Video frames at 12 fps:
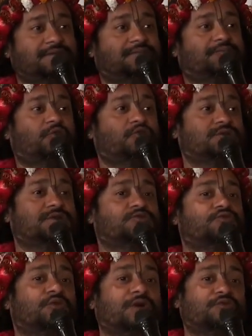the
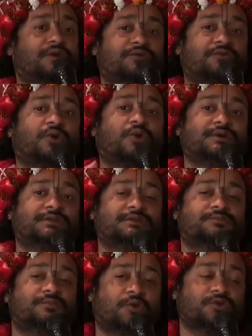process, why we are following
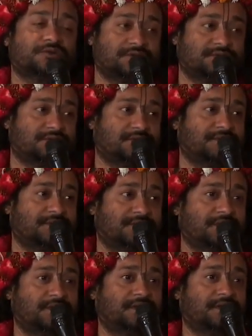this process,
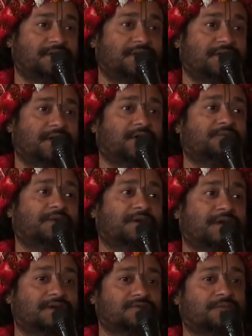how many
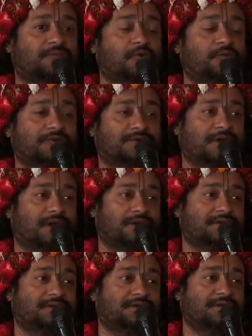kinds of
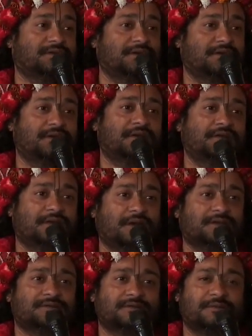upachara. There
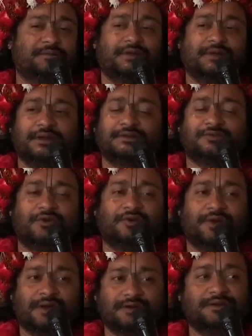are 7 days
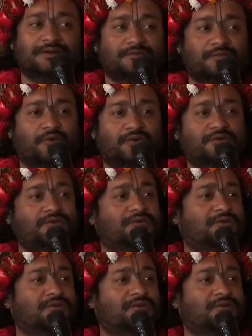or 8 days more.